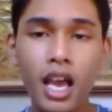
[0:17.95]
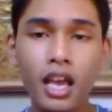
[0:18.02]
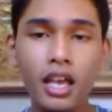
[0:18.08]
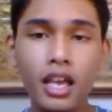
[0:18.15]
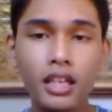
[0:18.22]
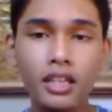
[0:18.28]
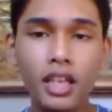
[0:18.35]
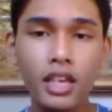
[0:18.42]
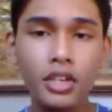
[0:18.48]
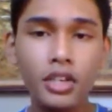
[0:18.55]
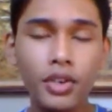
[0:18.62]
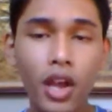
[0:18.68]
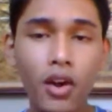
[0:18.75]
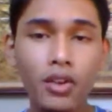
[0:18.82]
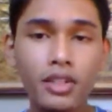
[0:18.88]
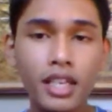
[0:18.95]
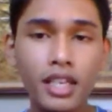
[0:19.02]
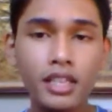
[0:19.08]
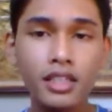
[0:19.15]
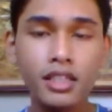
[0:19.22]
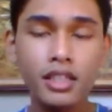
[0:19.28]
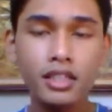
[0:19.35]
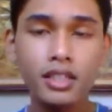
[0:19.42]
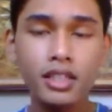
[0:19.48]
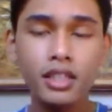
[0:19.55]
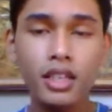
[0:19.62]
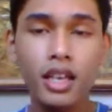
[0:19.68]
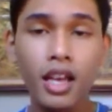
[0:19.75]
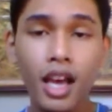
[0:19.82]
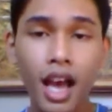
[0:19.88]
And you know that
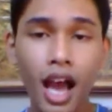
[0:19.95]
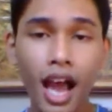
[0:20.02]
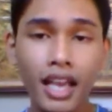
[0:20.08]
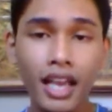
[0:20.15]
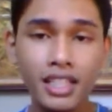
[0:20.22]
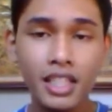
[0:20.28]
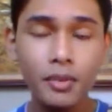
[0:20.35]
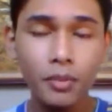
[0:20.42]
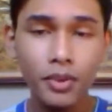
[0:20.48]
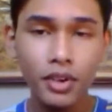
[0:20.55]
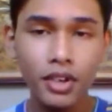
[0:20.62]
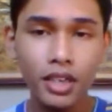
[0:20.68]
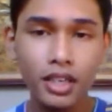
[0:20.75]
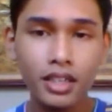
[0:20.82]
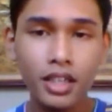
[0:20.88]
the Heisenberg